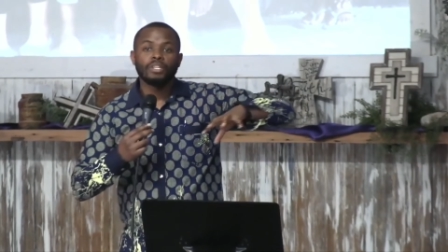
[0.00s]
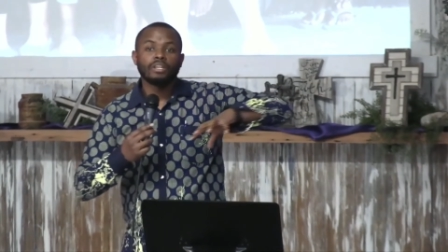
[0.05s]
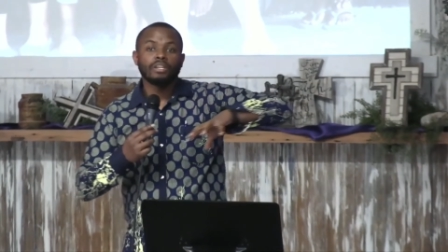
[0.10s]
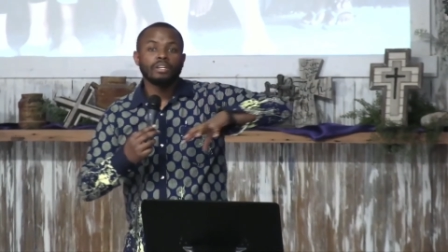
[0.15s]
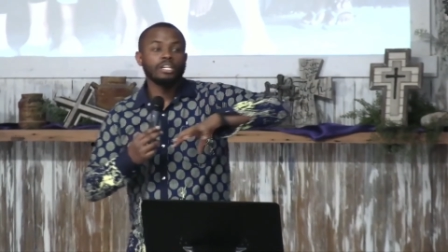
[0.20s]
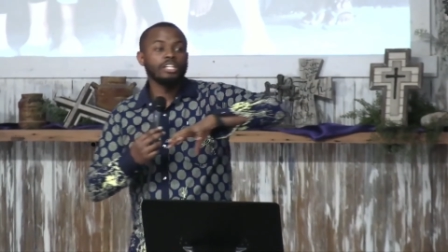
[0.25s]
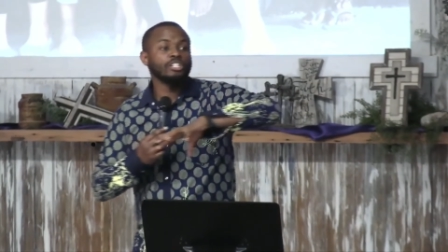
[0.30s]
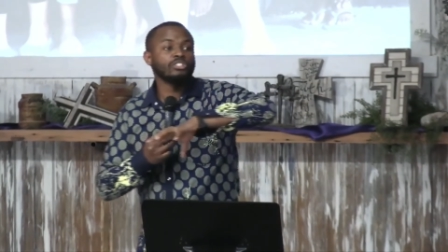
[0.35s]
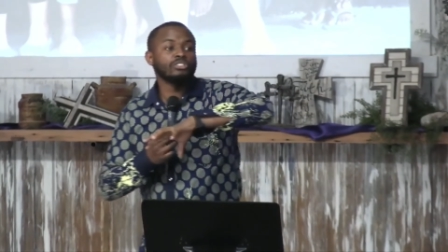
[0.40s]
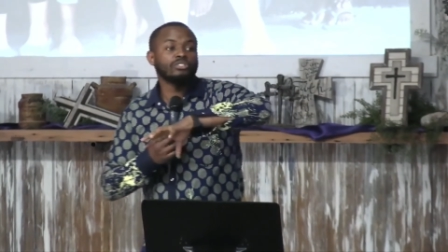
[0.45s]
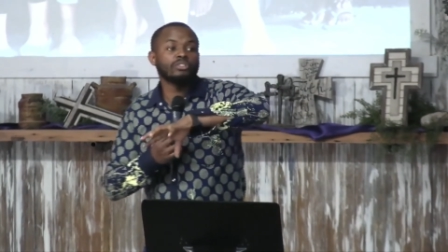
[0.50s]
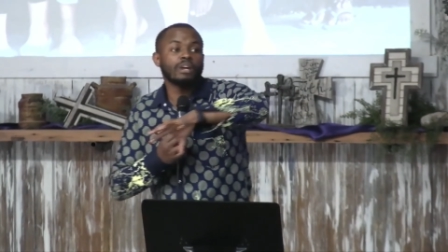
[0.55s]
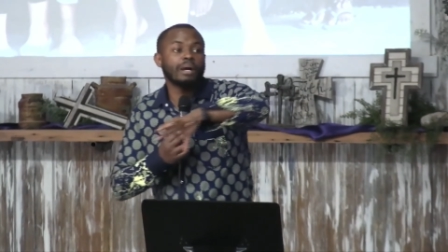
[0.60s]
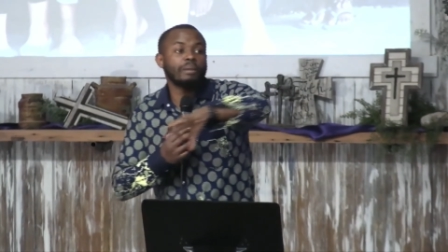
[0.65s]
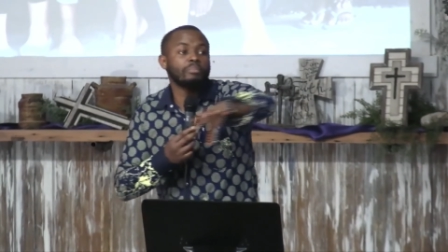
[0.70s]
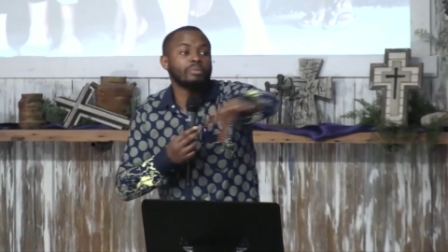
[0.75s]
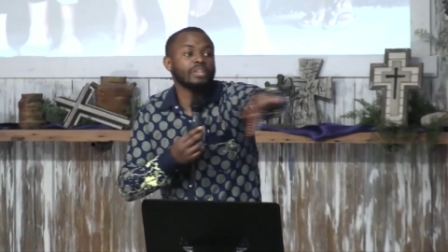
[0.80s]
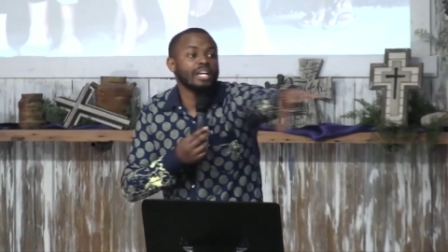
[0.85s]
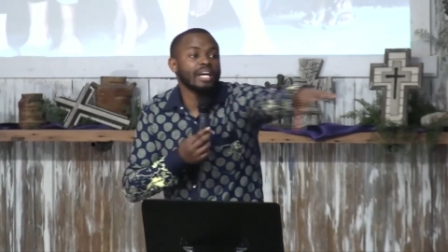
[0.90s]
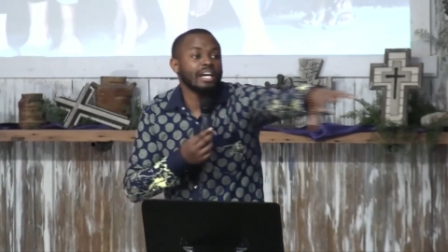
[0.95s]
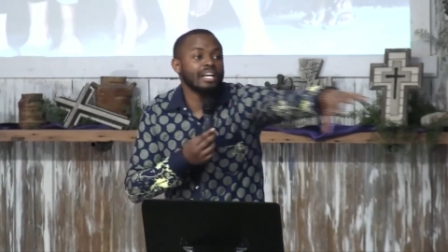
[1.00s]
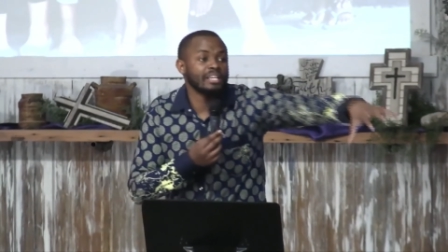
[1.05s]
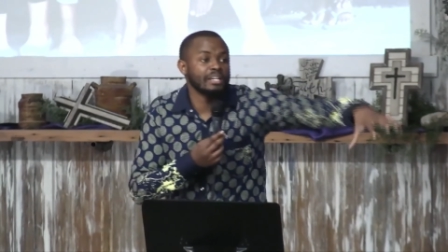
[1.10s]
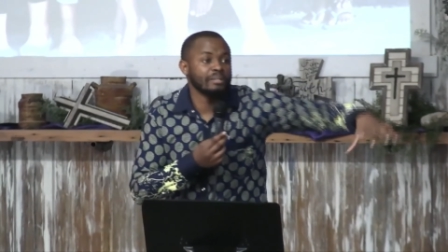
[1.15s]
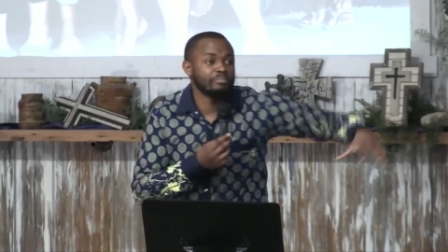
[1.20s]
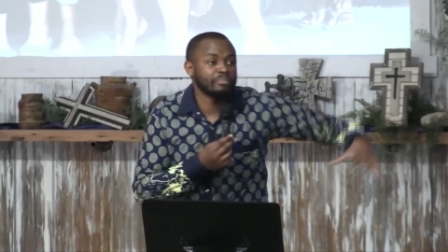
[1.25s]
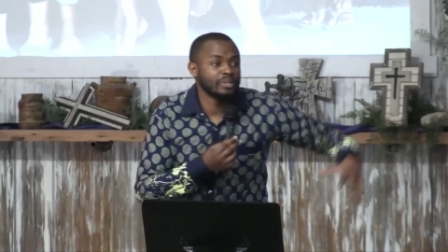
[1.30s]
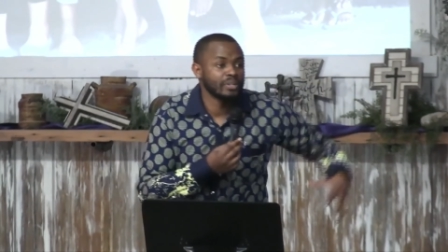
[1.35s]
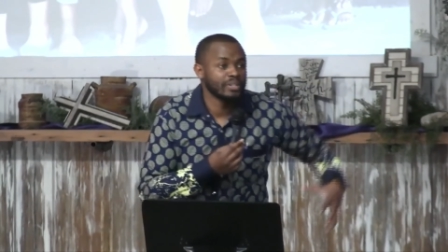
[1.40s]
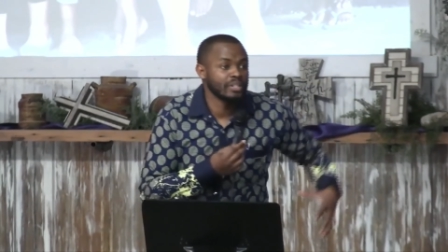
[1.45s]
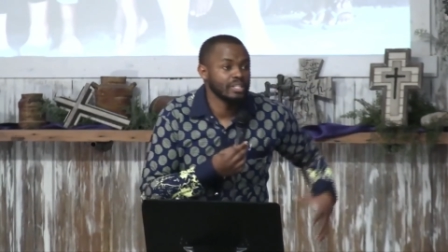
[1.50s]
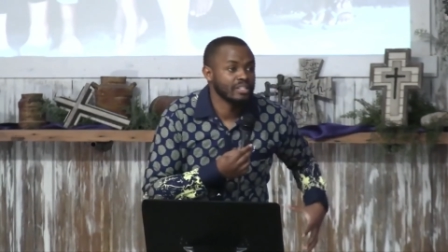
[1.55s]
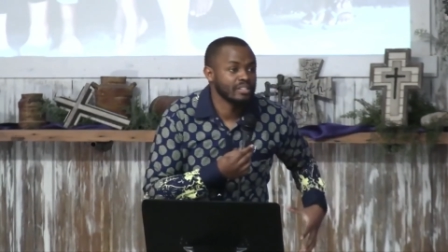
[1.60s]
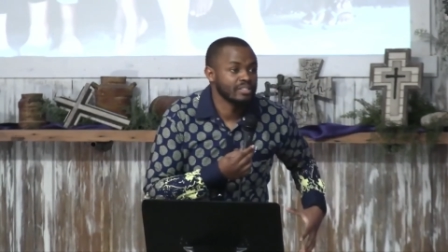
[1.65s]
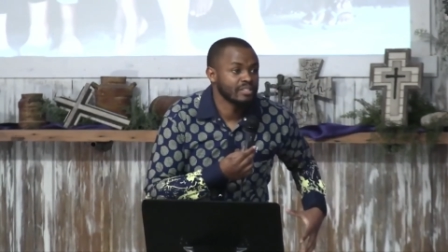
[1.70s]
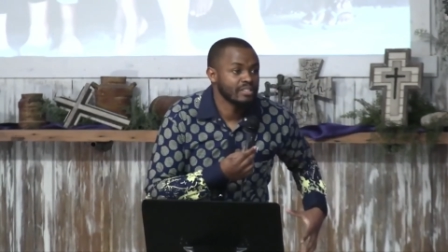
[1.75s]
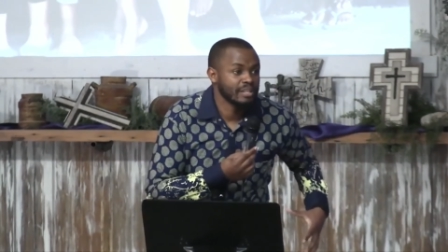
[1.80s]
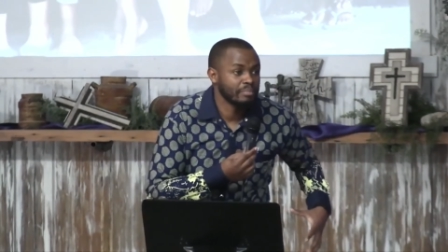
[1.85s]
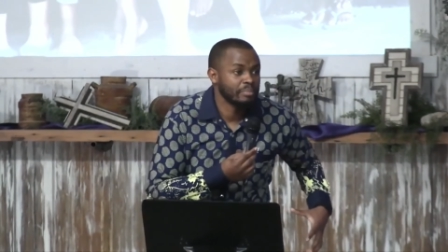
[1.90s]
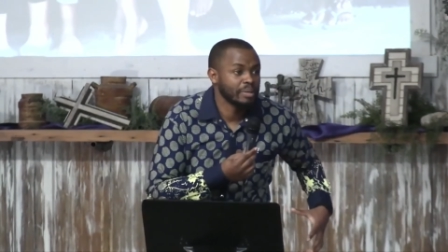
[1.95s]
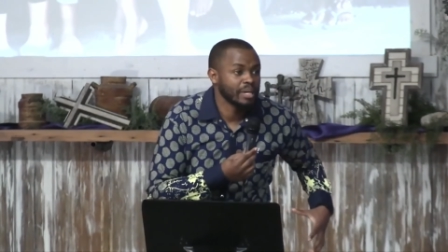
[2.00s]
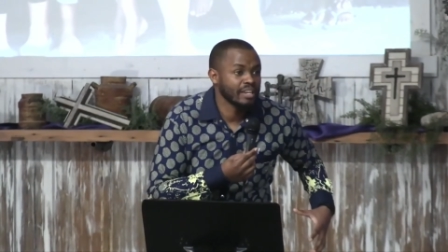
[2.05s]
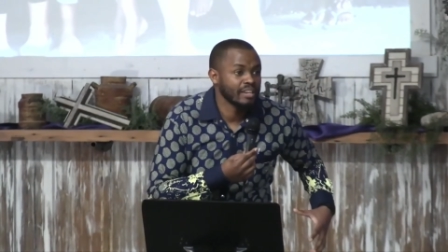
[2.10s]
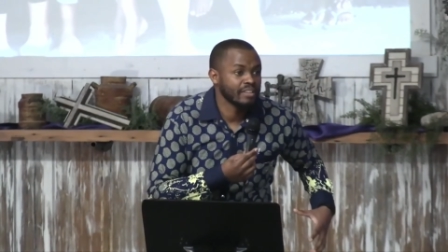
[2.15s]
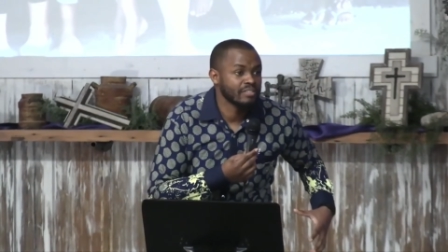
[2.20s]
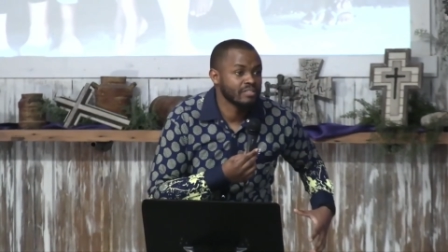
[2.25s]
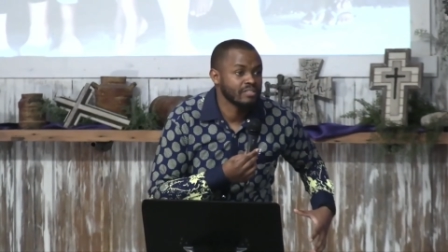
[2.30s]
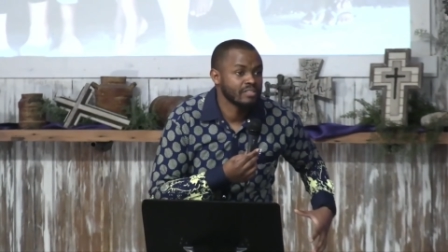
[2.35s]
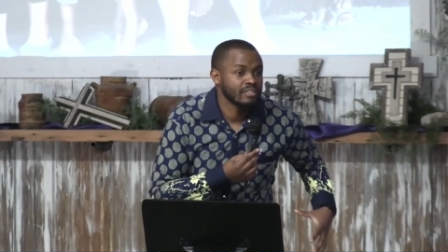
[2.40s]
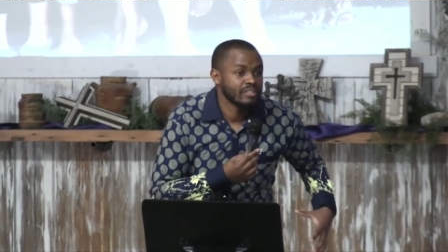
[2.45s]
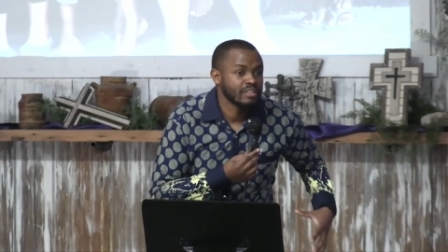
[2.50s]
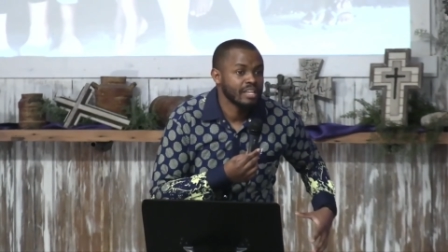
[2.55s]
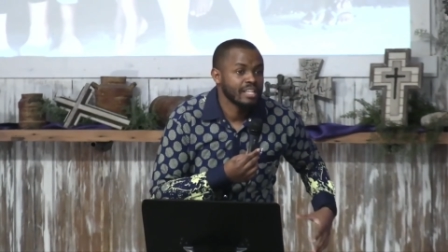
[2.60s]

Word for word: he stored up the other employees, the pagans.